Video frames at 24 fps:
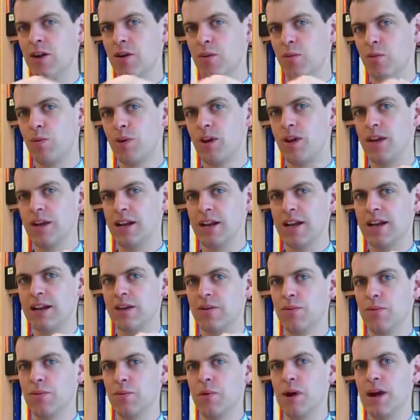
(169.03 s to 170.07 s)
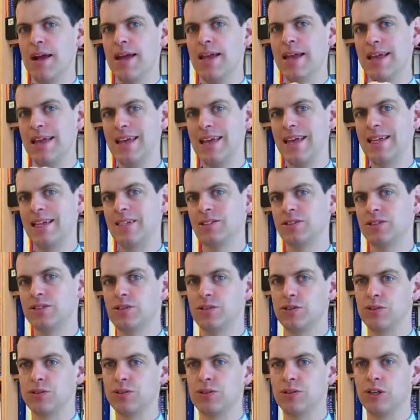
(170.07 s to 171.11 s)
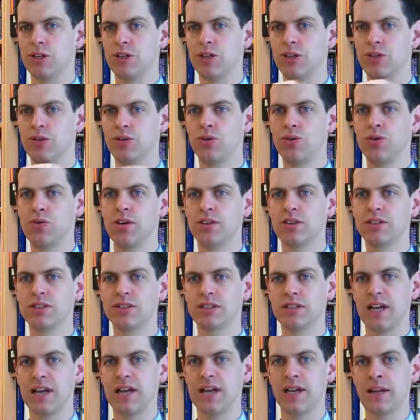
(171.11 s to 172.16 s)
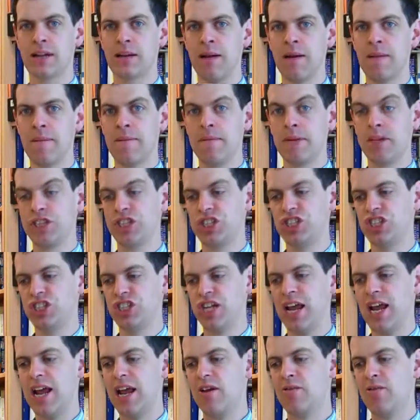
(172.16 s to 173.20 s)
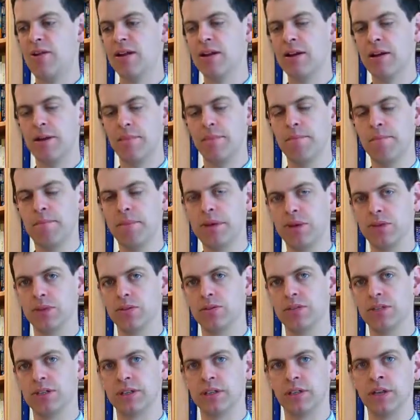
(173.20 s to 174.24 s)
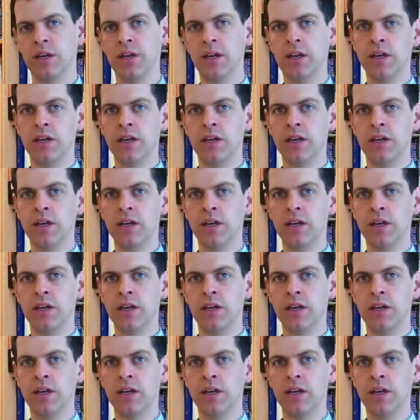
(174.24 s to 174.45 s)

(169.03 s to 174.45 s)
we are getting a way into your understanding, sharing and building,